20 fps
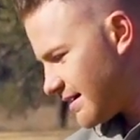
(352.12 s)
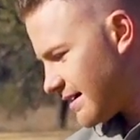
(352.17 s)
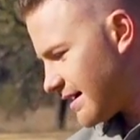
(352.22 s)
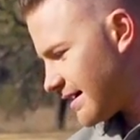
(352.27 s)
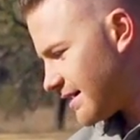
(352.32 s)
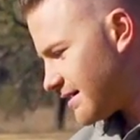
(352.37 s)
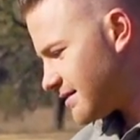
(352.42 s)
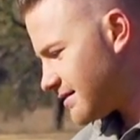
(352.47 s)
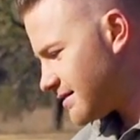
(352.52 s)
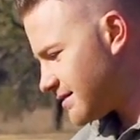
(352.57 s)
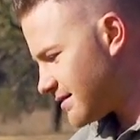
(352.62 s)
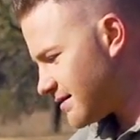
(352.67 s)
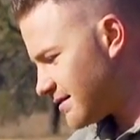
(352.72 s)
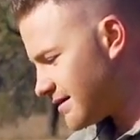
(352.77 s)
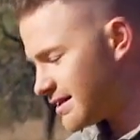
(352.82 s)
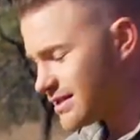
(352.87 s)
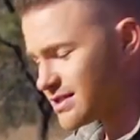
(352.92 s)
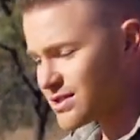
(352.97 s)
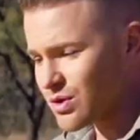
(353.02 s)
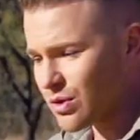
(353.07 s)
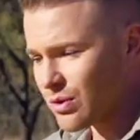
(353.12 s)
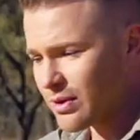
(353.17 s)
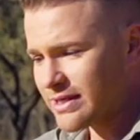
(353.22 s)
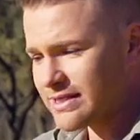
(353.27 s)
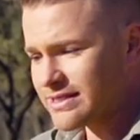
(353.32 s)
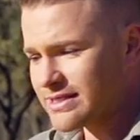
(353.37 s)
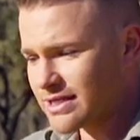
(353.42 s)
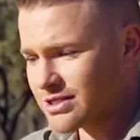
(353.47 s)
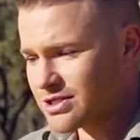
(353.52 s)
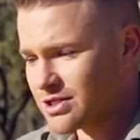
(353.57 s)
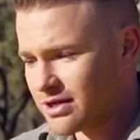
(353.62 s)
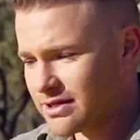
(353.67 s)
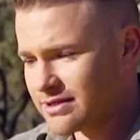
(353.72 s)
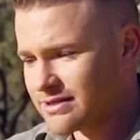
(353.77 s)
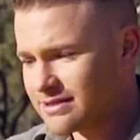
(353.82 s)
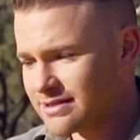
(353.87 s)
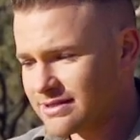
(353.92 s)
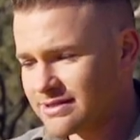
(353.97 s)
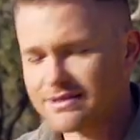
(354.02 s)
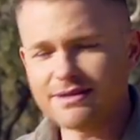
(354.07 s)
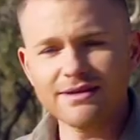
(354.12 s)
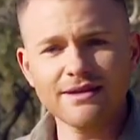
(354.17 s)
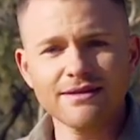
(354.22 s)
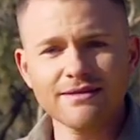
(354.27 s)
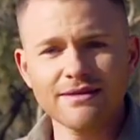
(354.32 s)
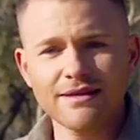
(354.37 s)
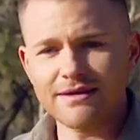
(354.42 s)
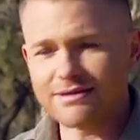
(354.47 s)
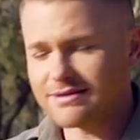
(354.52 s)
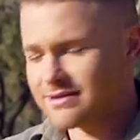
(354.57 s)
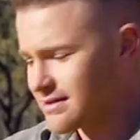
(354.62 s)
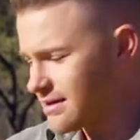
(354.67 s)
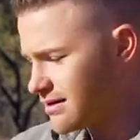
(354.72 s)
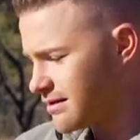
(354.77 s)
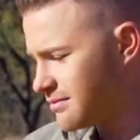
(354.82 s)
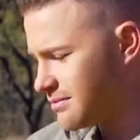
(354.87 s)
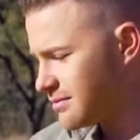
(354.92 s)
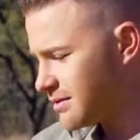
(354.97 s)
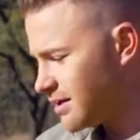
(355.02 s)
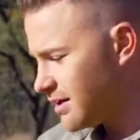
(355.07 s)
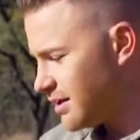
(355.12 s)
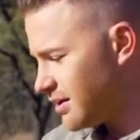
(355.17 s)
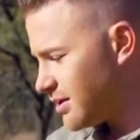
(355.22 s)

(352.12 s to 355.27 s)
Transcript: And there's always that chance that um,